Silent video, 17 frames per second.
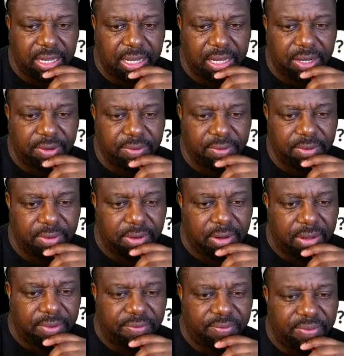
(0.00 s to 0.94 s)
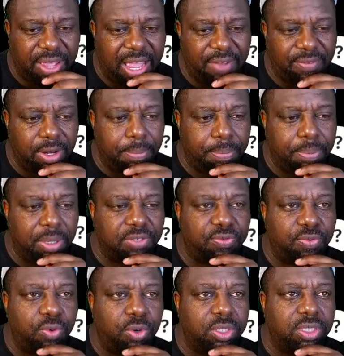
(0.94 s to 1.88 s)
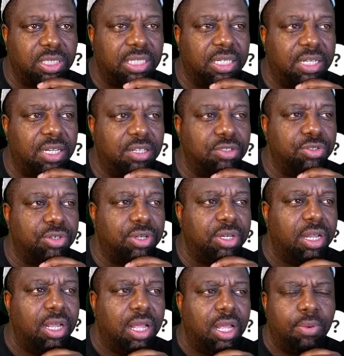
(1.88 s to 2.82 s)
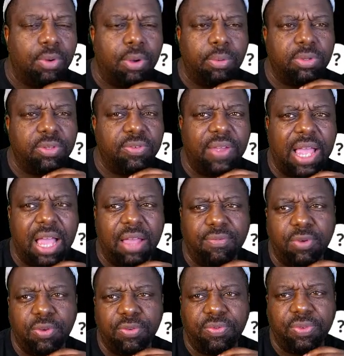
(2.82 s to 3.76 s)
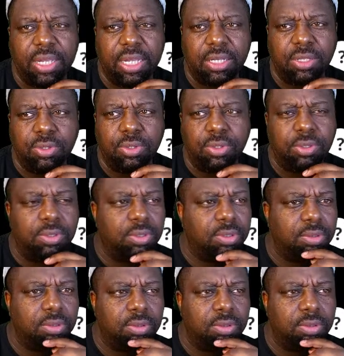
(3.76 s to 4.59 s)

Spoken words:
and 5 at a plus 1400. What was 5 on FanDuel?